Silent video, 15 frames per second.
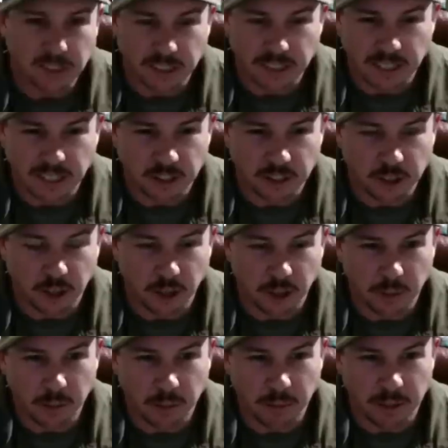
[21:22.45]
that
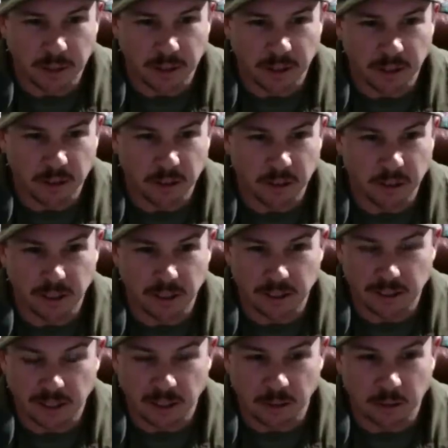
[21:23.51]
Sárpo Mira? Is
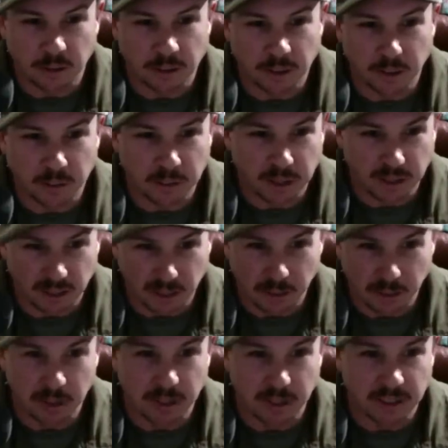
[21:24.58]
that one going to be limited?